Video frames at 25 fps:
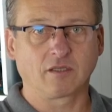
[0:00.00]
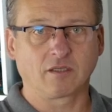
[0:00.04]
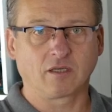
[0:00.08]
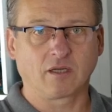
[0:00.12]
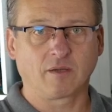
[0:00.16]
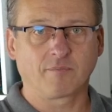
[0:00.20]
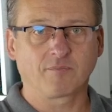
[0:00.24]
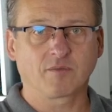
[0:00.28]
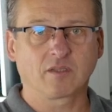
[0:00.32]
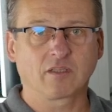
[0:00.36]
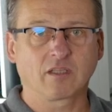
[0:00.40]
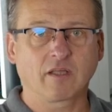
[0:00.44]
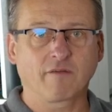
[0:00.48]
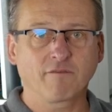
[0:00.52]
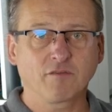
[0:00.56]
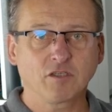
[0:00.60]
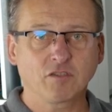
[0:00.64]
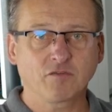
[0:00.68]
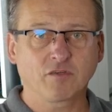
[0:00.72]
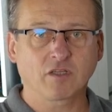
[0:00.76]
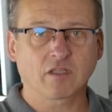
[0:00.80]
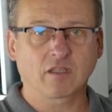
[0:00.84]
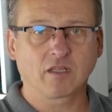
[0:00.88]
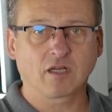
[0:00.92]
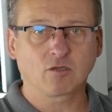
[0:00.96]
to the power
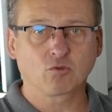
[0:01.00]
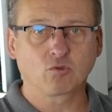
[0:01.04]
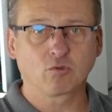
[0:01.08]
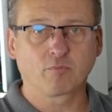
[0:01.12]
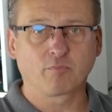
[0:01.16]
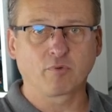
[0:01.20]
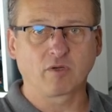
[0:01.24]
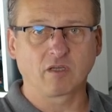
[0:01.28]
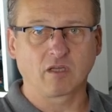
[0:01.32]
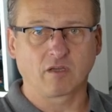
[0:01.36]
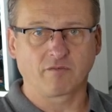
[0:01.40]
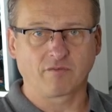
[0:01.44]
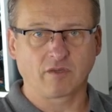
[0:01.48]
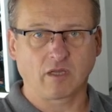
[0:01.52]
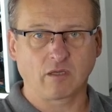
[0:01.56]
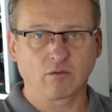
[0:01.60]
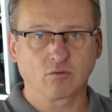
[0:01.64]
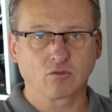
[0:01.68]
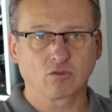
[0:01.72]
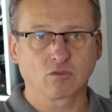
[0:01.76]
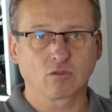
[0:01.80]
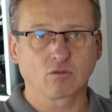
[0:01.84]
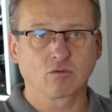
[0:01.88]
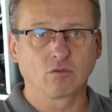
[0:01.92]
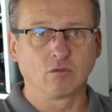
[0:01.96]
supply, the
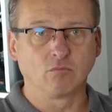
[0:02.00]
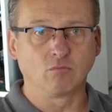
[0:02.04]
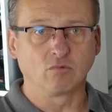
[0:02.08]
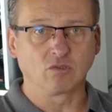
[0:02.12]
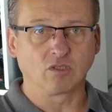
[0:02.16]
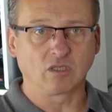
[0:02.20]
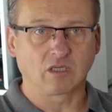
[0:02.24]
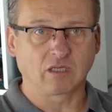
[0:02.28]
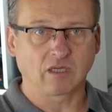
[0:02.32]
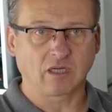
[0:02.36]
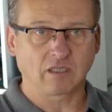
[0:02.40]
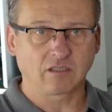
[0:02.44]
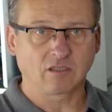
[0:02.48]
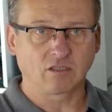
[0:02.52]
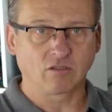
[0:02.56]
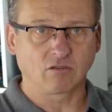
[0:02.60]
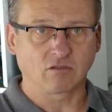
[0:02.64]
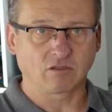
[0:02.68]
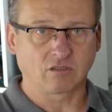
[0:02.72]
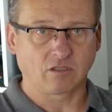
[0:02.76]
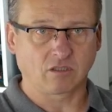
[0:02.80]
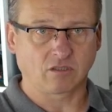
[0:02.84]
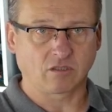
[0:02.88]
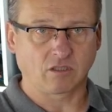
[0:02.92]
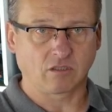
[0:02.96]
display shows
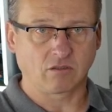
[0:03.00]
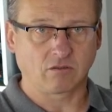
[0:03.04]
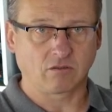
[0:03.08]
messages